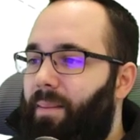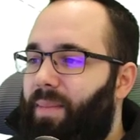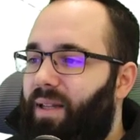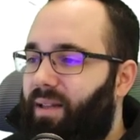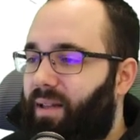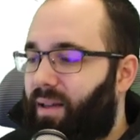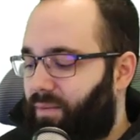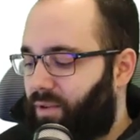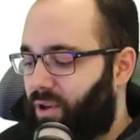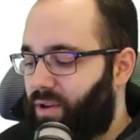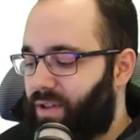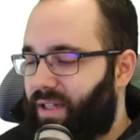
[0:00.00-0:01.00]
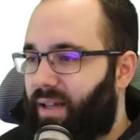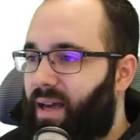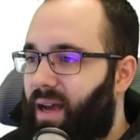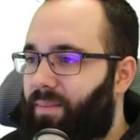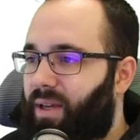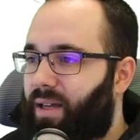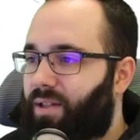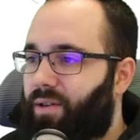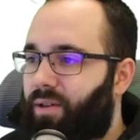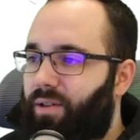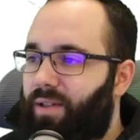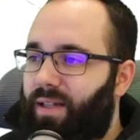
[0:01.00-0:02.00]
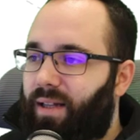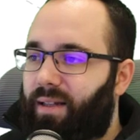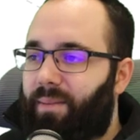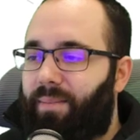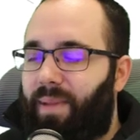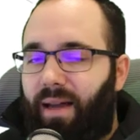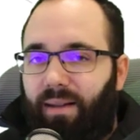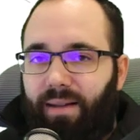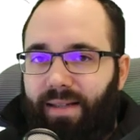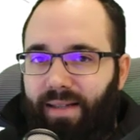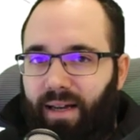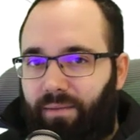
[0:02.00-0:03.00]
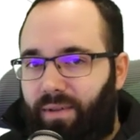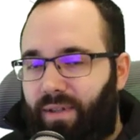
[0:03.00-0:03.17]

but if you use the tab key, it's going to select the panel itself.